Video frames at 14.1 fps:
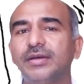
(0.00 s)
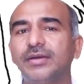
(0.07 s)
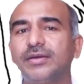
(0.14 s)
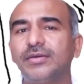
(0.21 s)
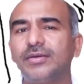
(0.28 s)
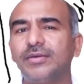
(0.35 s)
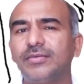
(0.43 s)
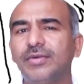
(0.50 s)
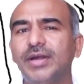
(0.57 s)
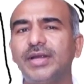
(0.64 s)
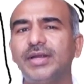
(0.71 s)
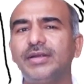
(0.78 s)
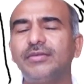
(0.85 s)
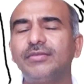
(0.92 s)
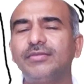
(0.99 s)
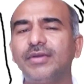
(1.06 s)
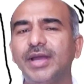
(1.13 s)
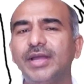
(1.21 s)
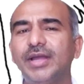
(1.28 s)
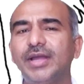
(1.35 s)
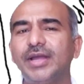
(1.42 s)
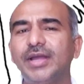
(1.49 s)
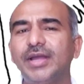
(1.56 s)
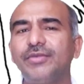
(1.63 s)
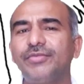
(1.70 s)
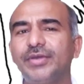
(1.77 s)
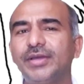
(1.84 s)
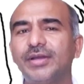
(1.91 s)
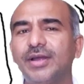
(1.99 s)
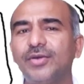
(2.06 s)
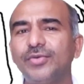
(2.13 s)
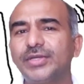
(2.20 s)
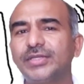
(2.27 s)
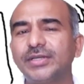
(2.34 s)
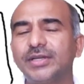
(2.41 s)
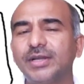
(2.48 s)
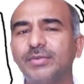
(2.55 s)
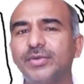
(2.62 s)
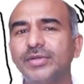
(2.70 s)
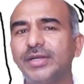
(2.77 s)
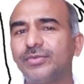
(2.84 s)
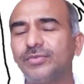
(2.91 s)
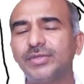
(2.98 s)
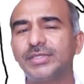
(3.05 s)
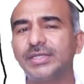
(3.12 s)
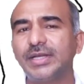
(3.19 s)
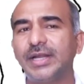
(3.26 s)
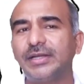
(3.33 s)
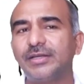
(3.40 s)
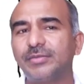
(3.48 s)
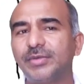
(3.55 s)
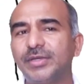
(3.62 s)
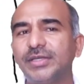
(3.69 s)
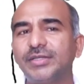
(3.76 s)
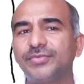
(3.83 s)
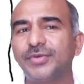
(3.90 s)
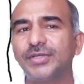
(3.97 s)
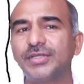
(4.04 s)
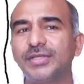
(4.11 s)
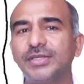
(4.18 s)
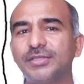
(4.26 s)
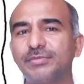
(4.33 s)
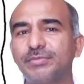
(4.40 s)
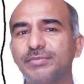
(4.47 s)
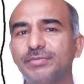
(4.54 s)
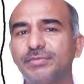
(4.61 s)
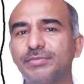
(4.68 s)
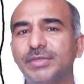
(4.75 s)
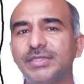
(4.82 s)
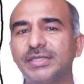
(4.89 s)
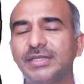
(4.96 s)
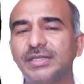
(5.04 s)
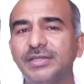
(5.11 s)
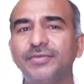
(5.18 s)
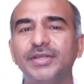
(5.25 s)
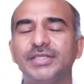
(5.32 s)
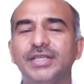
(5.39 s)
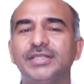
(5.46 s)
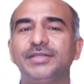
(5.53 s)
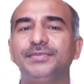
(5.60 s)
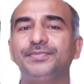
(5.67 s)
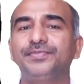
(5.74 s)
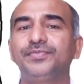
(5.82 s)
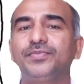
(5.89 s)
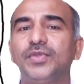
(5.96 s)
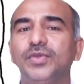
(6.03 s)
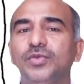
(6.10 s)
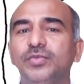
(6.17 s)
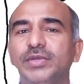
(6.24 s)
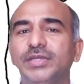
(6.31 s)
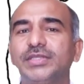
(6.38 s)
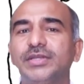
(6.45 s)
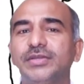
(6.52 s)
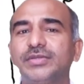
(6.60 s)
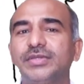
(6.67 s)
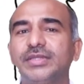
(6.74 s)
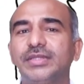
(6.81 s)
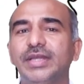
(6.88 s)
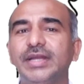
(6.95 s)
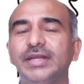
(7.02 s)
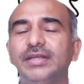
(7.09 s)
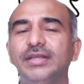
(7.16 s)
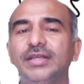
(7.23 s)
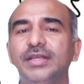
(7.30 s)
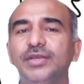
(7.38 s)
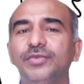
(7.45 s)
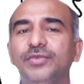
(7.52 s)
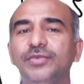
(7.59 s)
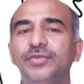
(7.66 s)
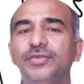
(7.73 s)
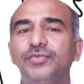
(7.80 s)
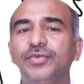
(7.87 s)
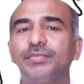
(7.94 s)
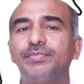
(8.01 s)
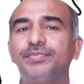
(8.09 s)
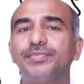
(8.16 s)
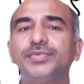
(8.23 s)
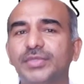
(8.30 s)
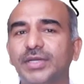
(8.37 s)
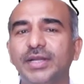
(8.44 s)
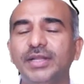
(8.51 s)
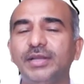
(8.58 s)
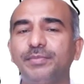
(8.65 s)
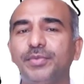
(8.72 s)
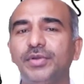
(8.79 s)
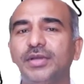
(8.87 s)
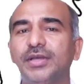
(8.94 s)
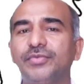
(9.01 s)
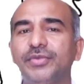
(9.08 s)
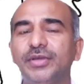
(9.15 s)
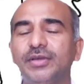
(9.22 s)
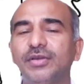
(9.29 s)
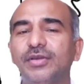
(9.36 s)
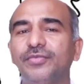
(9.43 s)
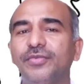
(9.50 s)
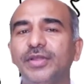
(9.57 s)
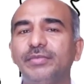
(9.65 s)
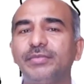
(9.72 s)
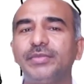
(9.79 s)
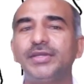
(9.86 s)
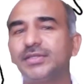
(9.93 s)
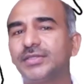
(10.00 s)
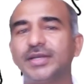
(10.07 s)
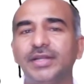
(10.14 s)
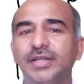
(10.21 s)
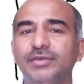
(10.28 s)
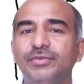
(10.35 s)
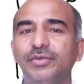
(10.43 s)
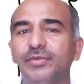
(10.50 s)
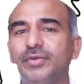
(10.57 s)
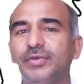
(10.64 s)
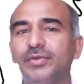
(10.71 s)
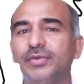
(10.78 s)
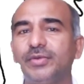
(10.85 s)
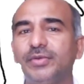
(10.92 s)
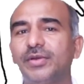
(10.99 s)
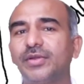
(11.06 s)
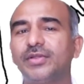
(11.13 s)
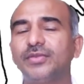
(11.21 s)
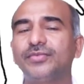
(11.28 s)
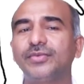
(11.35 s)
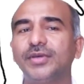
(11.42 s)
Why, where, how, etc. About that we'll see later, but its function is basically reflex action. You must have seen that if we suddenly put a finger on a flame, then suddenly we will